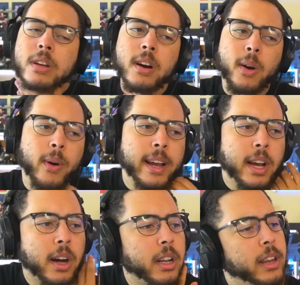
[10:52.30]
All right,
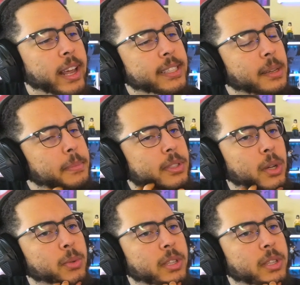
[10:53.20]
on to the next episode.